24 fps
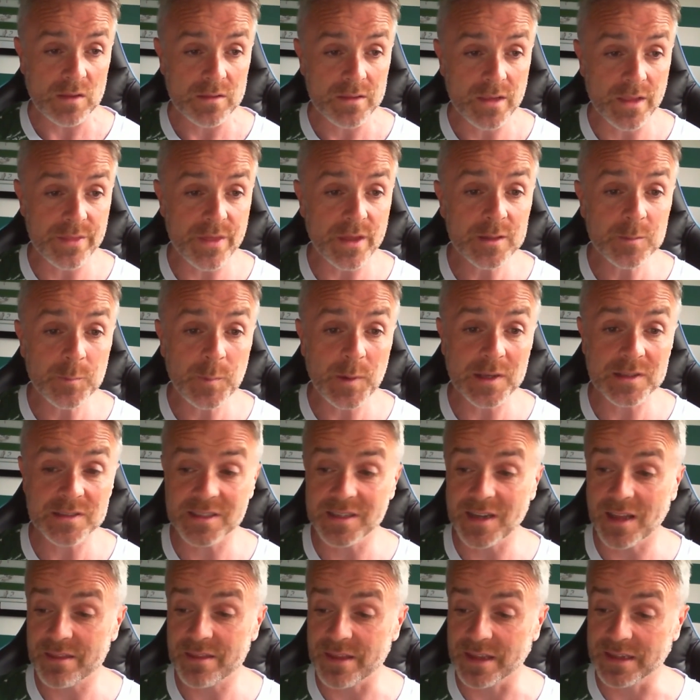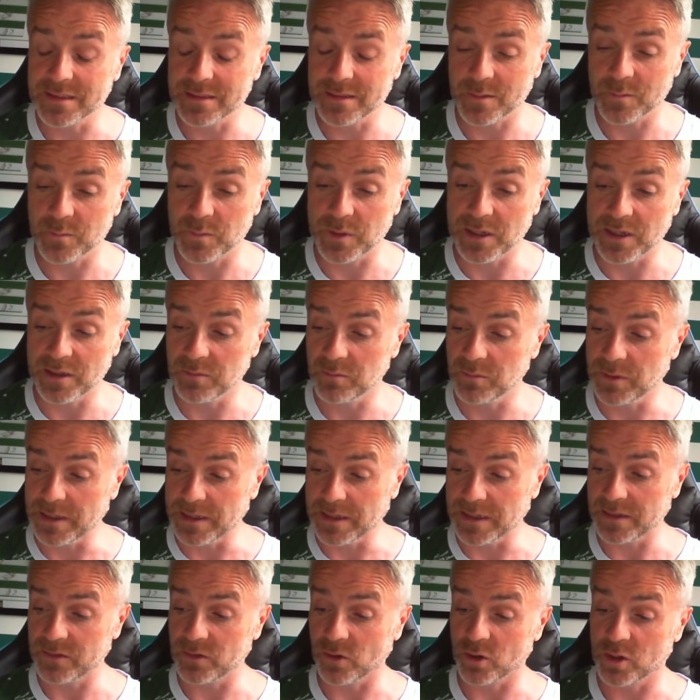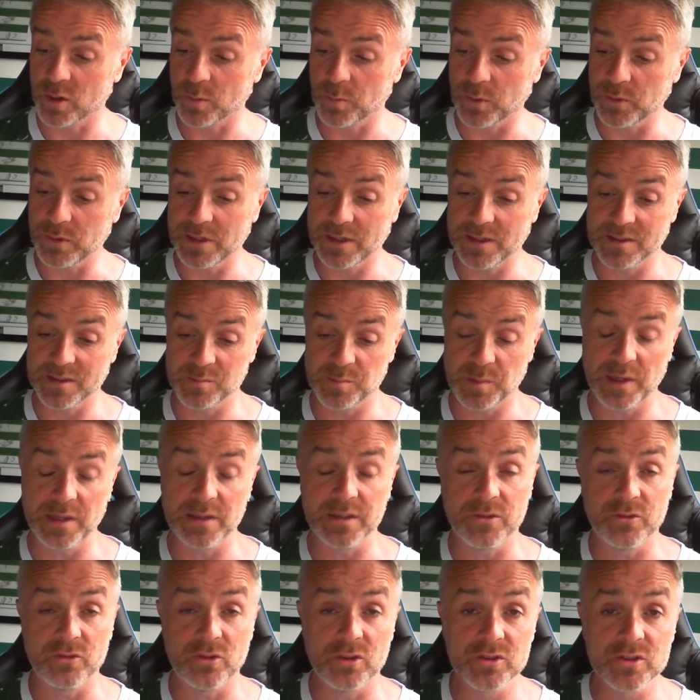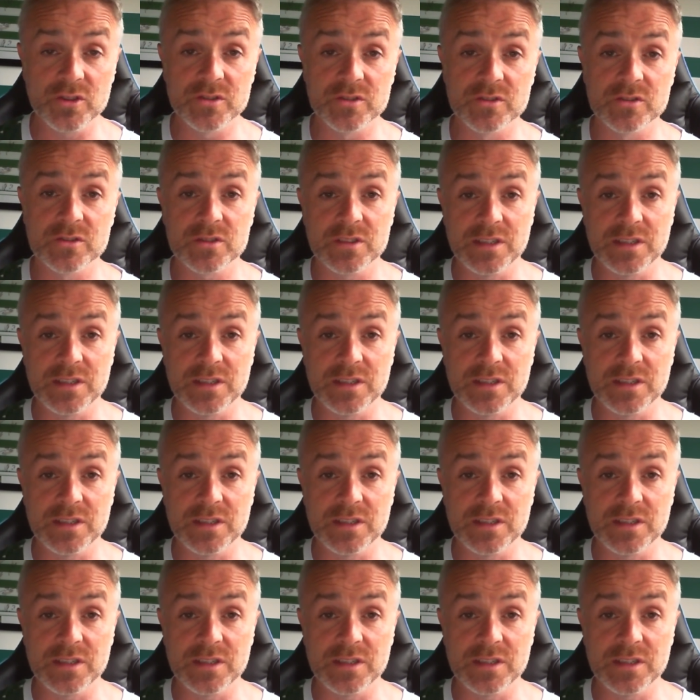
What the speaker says: The third person I think we need to talk about here is Brendan Rodgers.